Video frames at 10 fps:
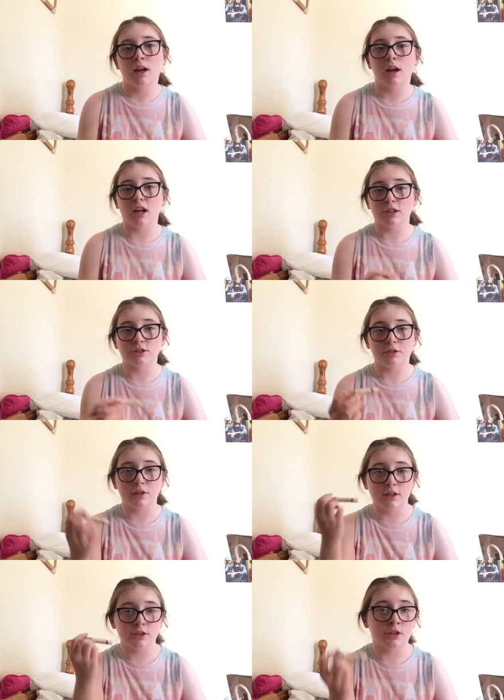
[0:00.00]
uh, so
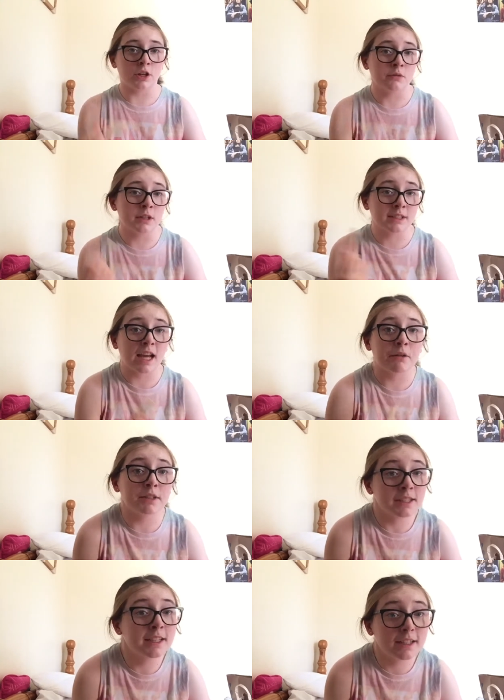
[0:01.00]
you know it's
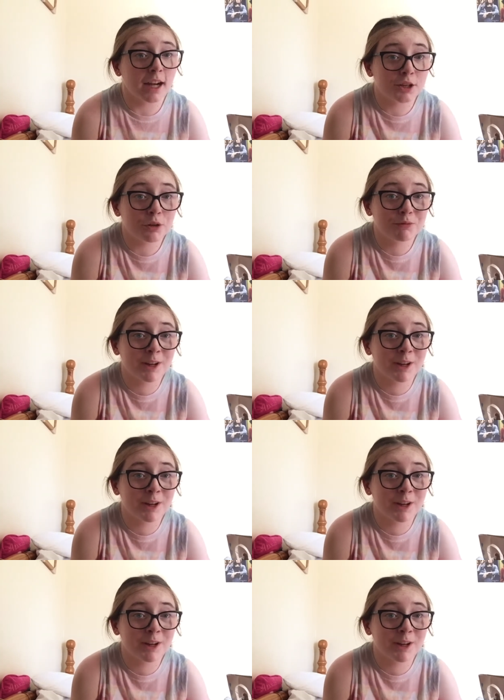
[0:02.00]
guaranteed I don't